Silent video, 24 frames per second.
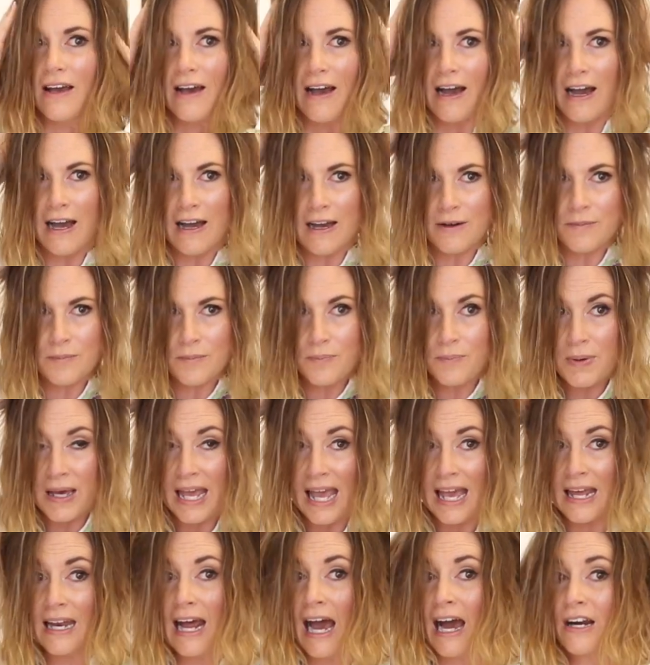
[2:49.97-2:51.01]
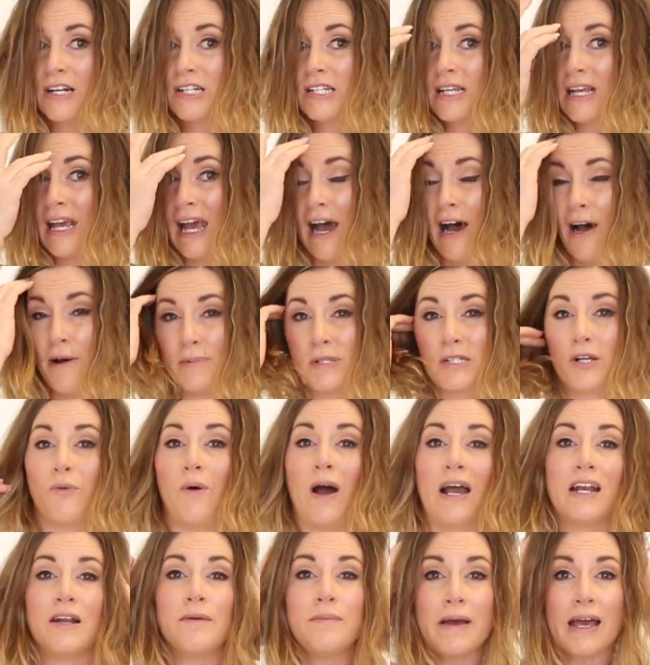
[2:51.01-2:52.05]
But it actually helps
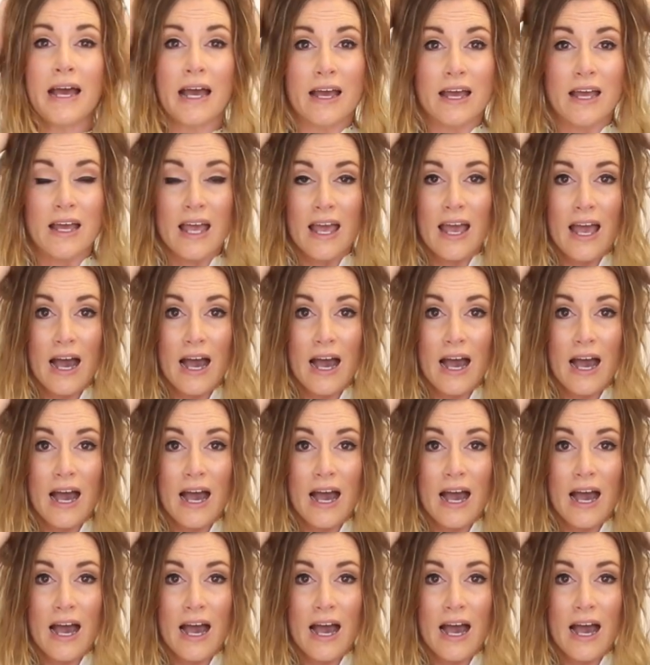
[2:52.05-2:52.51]
quite a bit.